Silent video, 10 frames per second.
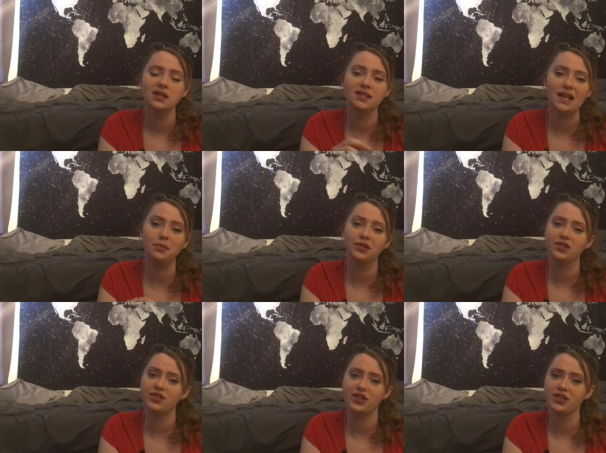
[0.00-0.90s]
the
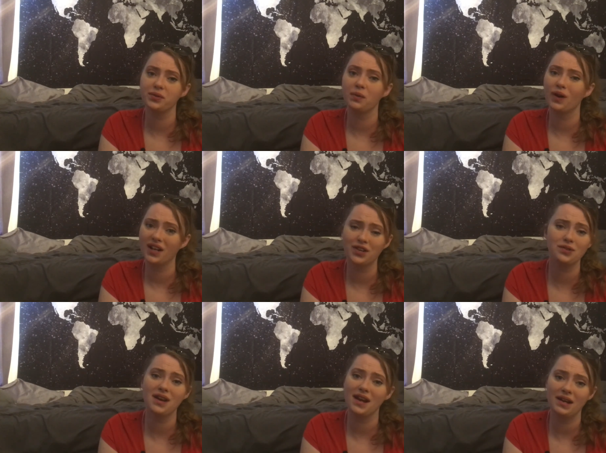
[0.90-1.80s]
tables sure do a
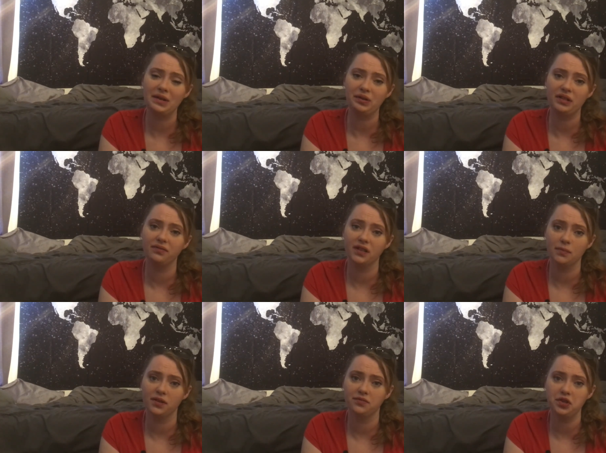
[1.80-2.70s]
180-degree
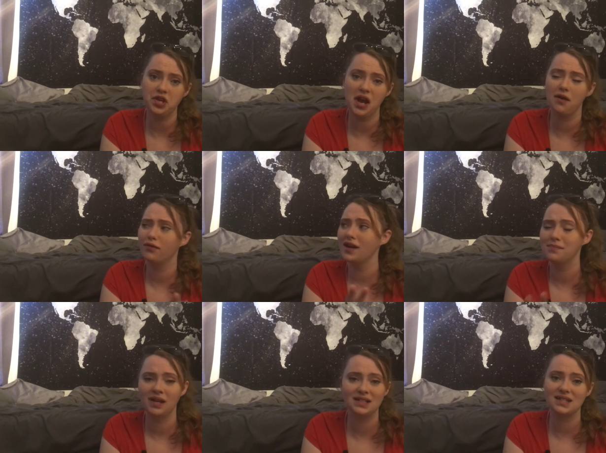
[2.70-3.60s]
flip if she ever
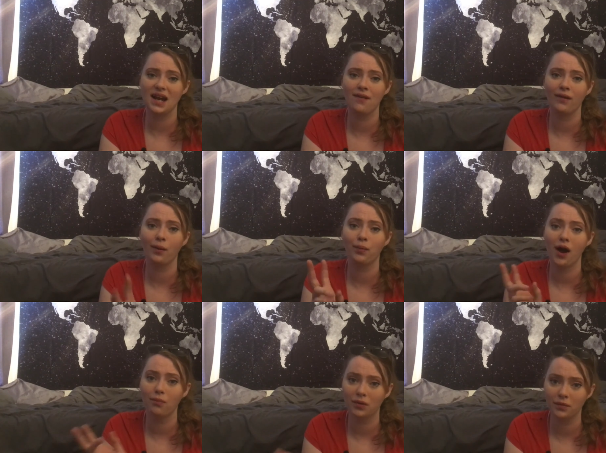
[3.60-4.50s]
admits to having a
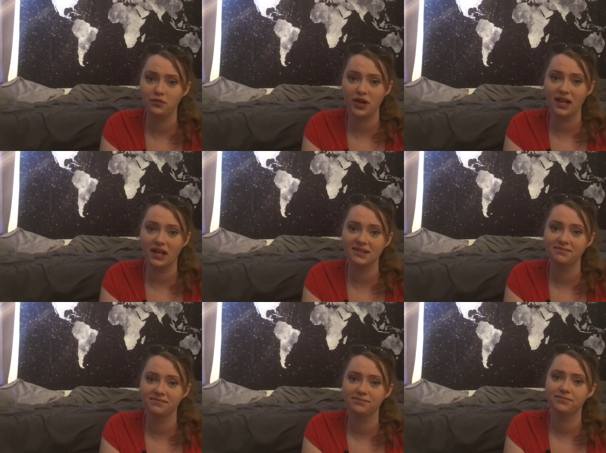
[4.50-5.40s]
problem of drinking.
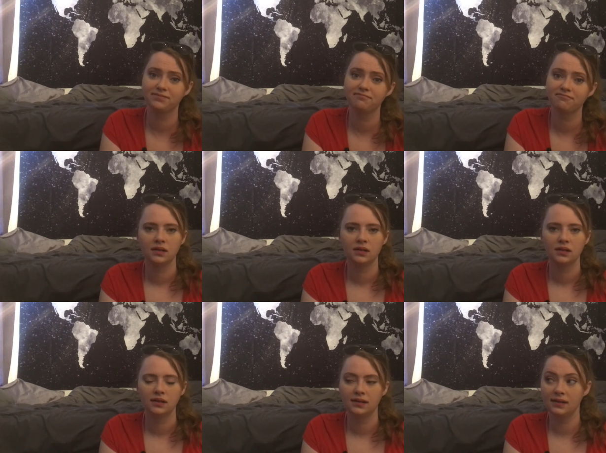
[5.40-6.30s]

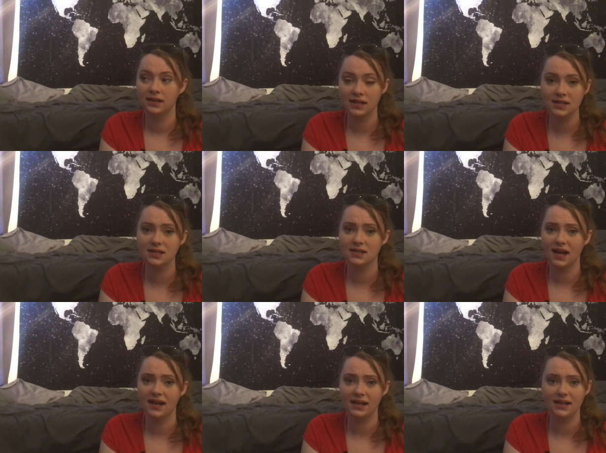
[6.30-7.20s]
In this
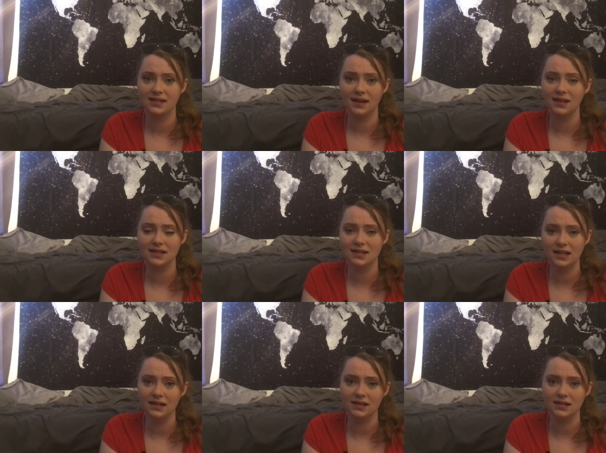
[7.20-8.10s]
society, it's not
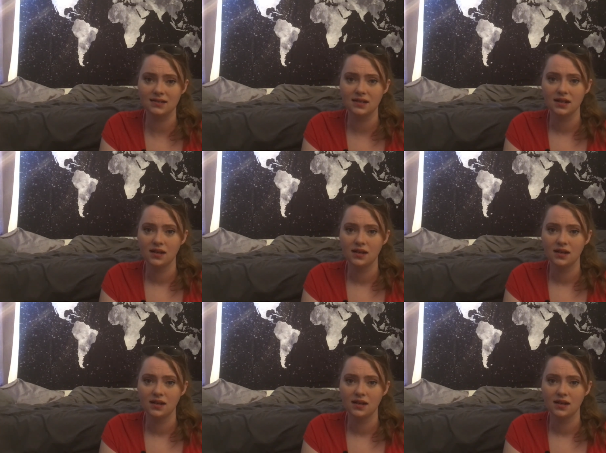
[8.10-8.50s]
seen as